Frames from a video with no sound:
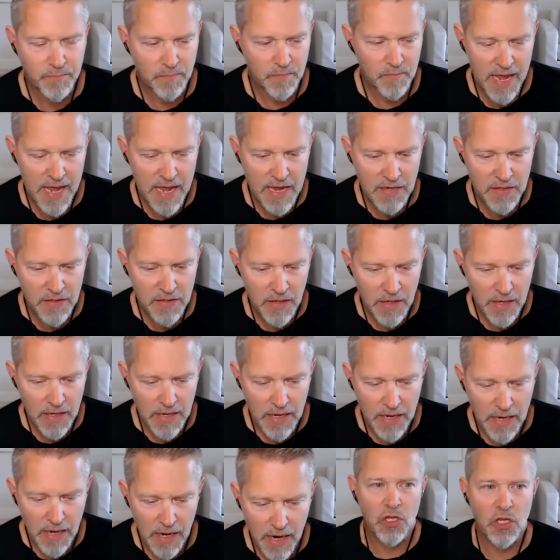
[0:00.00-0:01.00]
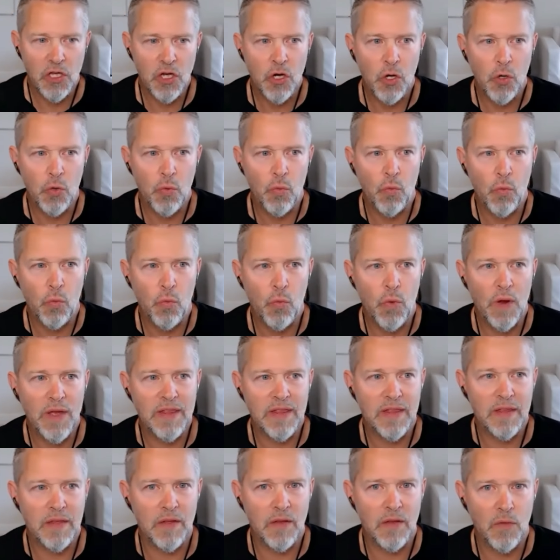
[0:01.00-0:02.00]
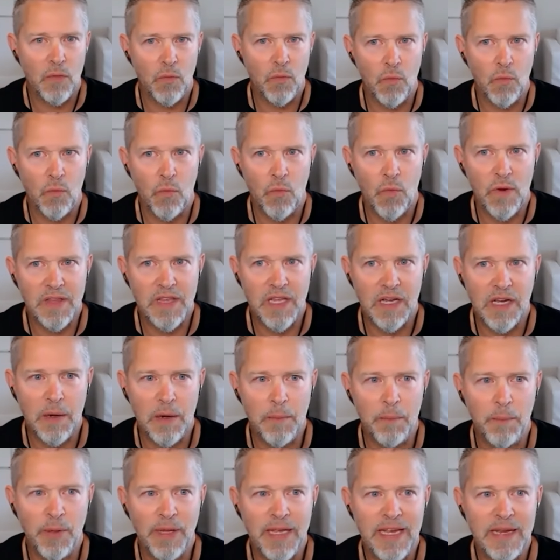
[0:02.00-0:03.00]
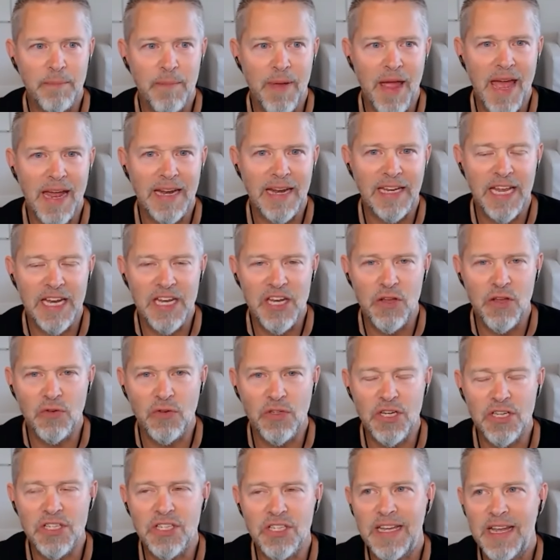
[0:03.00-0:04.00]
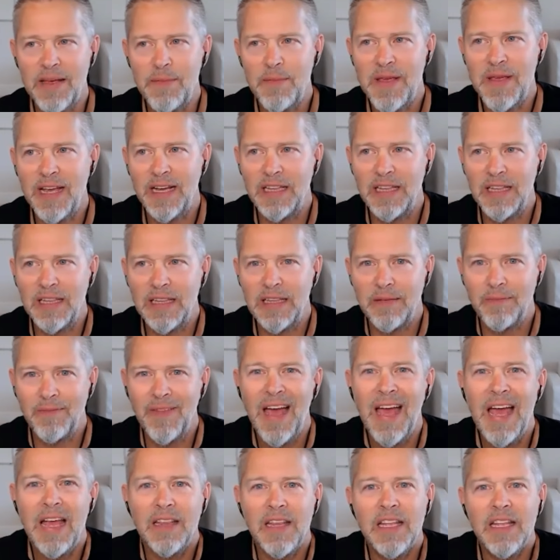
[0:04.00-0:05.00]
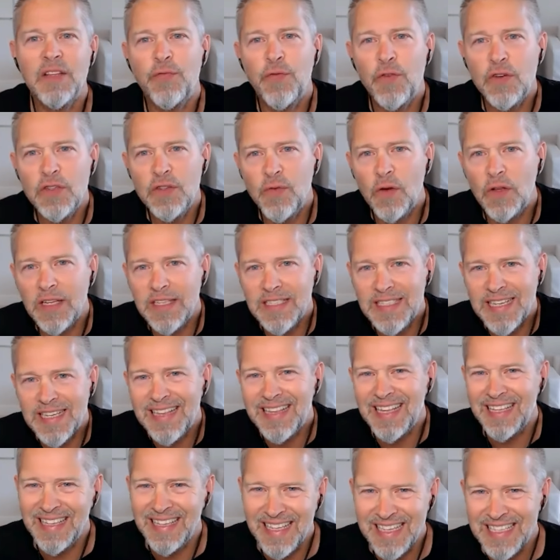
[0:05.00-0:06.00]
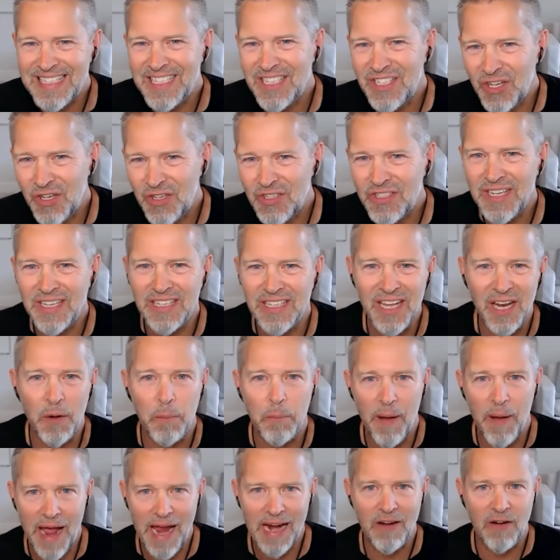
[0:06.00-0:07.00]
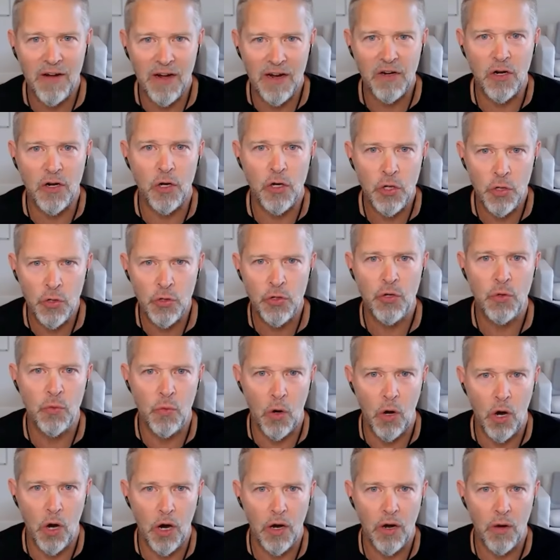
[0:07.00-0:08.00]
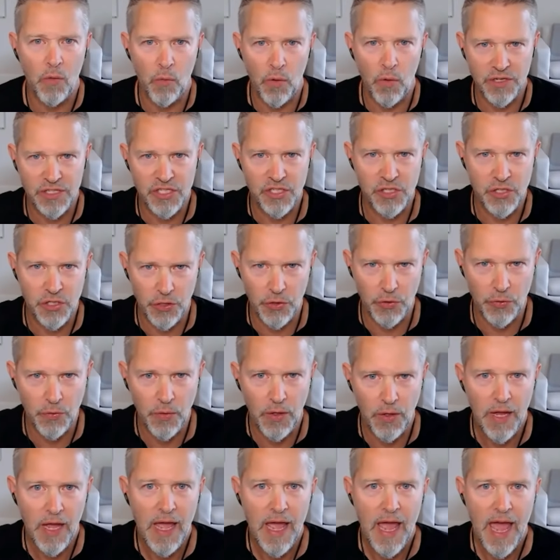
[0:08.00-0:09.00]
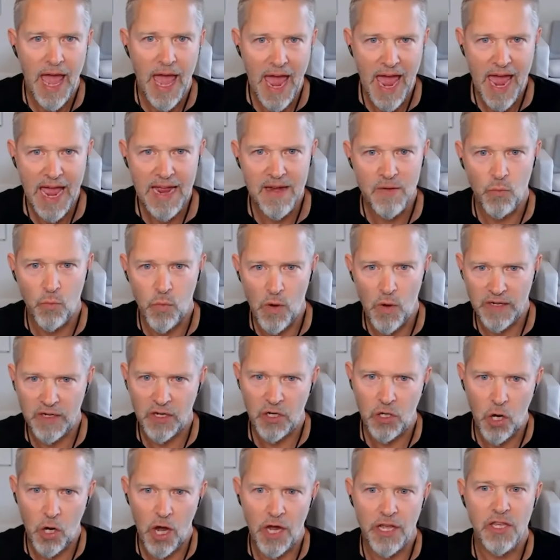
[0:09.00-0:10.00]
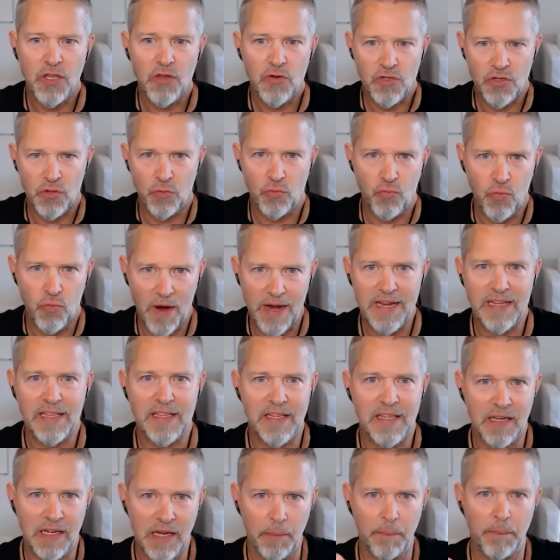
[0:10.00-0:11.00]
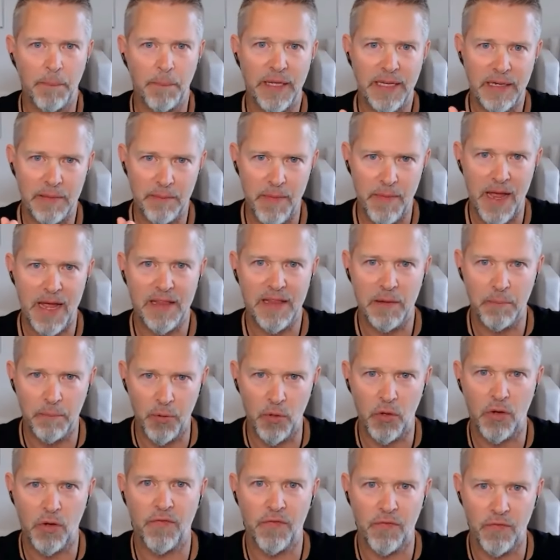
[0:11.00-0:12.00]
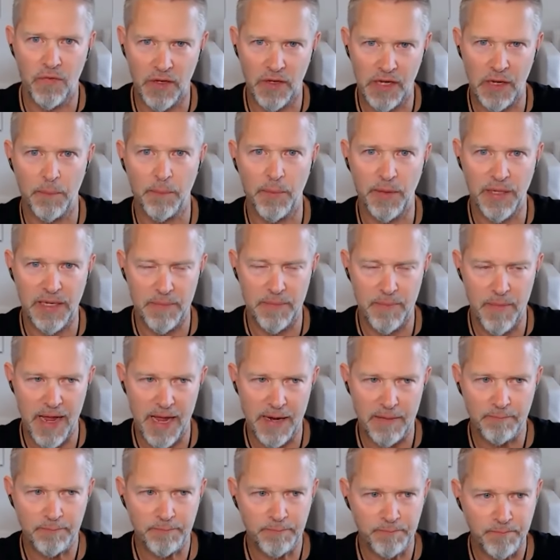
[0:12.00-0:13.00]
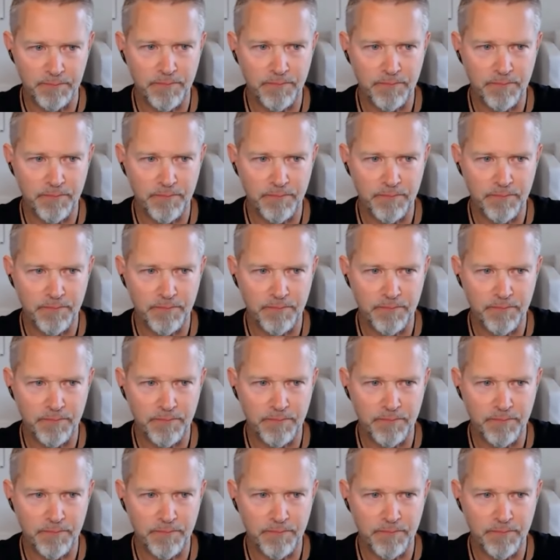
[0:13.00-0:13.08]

And, you know, with the Complete Man, can you just give me let's get the listeners a little background on who you are and what you do and what got you to write The Complete Man, the book, The Complete Man.